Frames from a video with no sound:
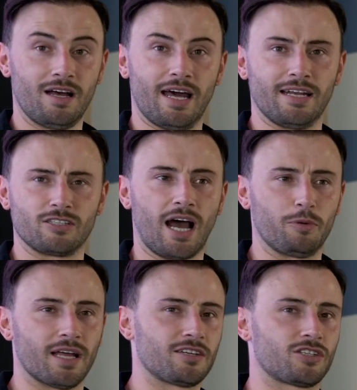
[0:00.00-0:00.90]
And I
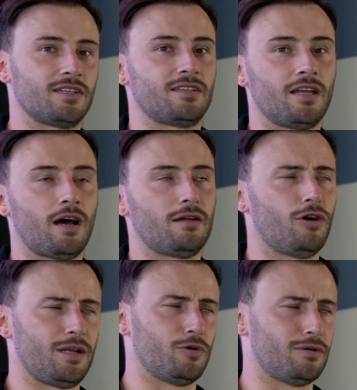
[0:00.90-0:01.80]
would actually, not
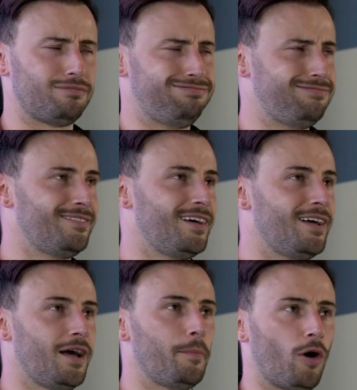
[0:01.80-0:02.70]
anymore,
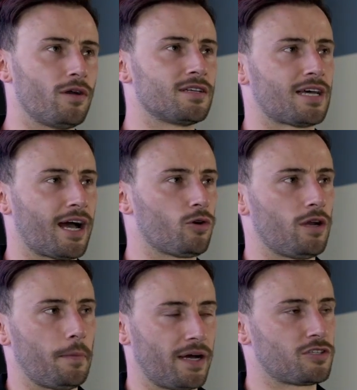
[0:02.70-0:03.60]
but honestly, I go
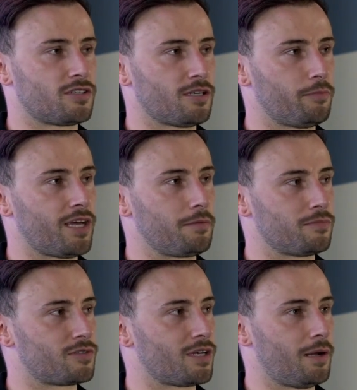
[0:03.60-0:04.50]
into pitches
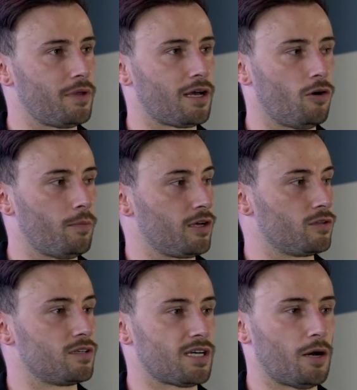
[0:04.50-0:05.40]
sometimes and I'm like, oh my
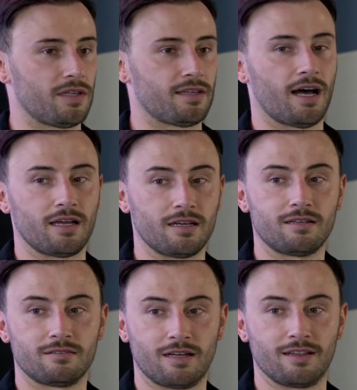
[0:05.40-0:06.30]
goodness, I would die
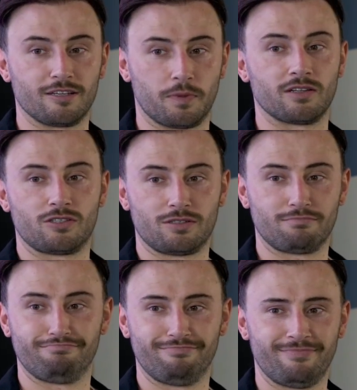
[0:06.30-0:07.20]
in this pitch.
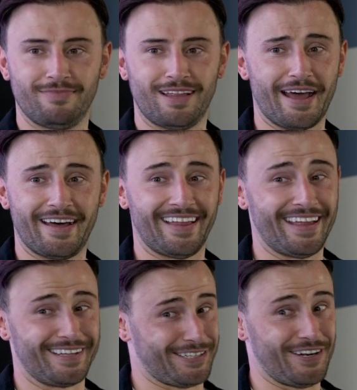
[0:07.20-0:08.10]

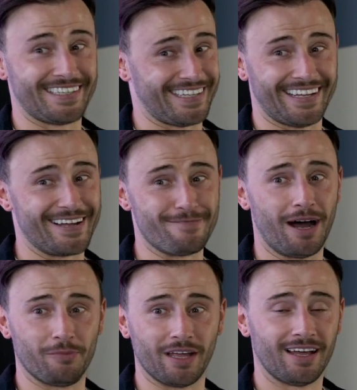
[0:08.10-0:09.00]
That's crazy, isn't it? But
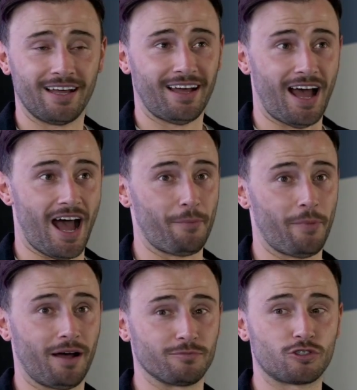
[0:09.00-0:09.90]
I'm like, I'm
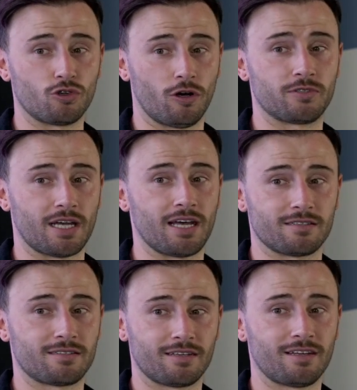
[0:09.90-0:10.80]
so
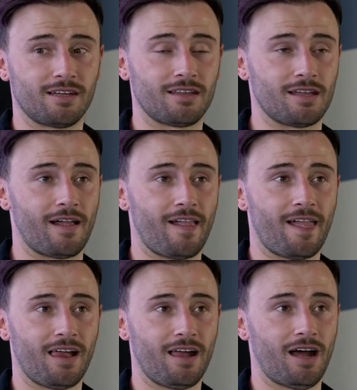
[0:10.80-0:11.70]
obsessed that
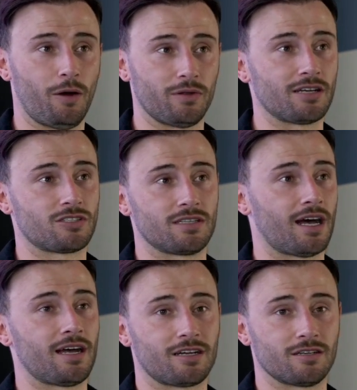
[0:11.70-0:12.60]
I would actually
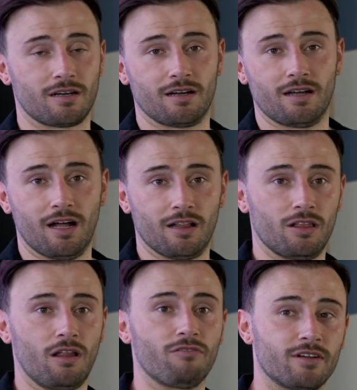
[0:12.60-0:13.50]
die, because I
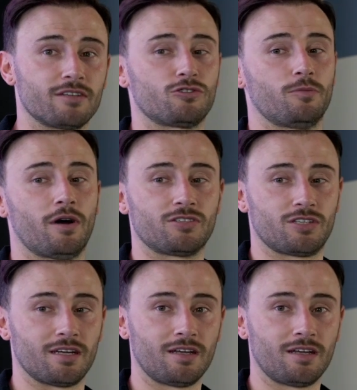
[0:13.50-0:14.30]
love it so much.